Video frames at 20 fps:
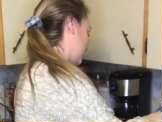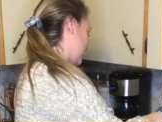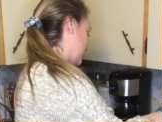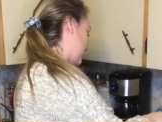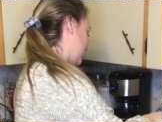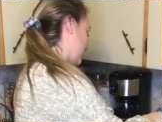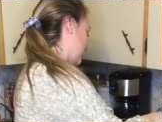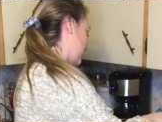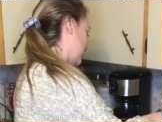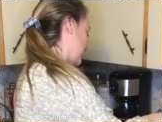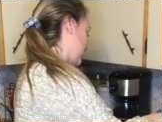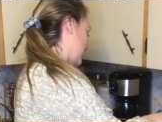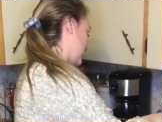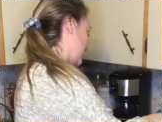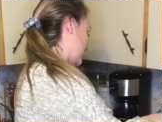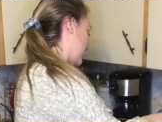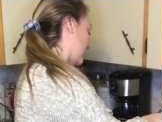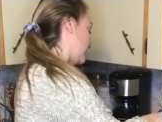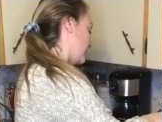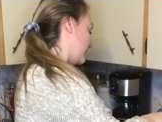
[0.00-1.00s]
You really
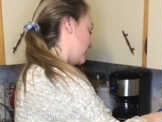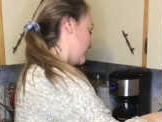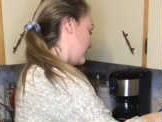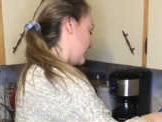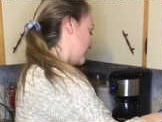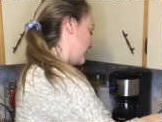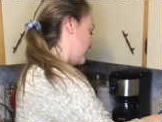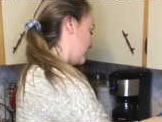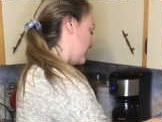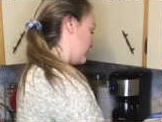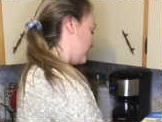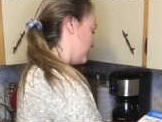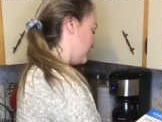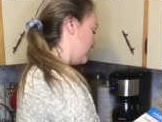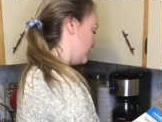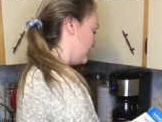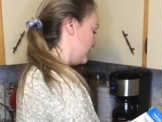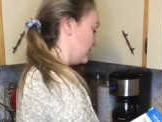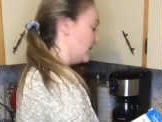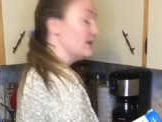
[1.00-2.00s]
think I would have
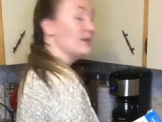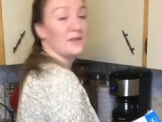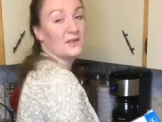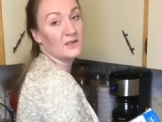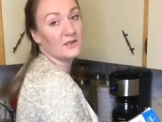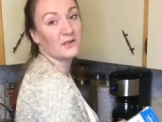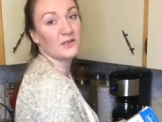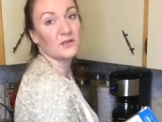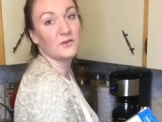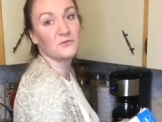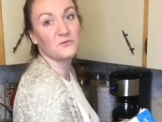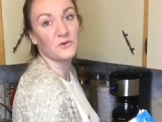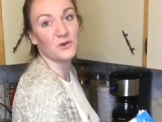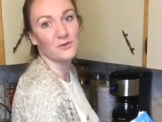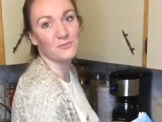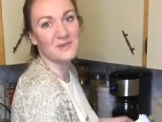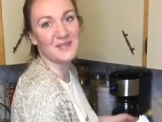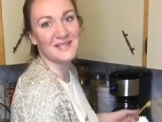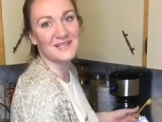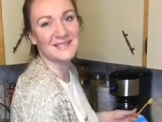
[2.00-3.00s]

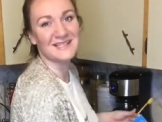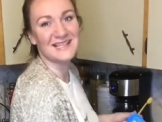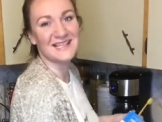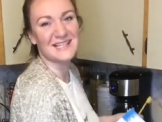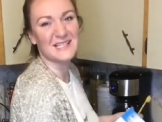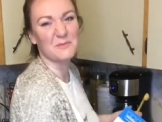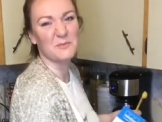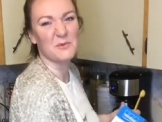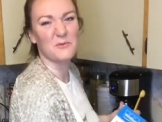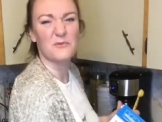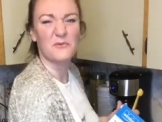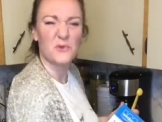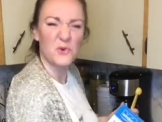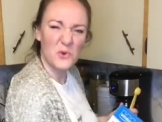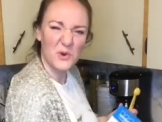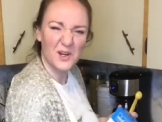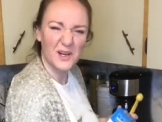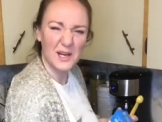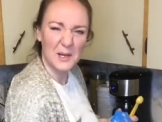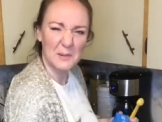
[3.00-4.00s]
confirmed these things
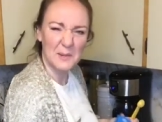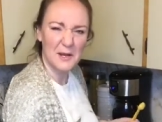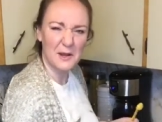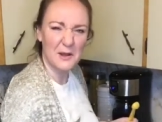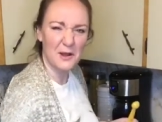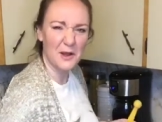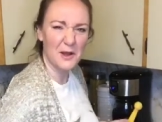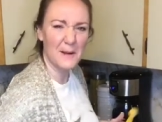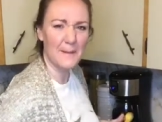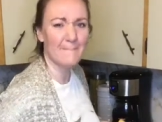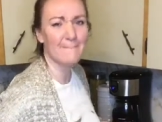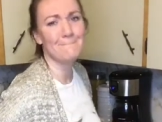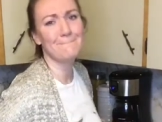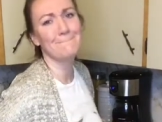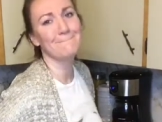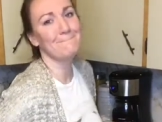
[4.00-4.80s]
before coming on?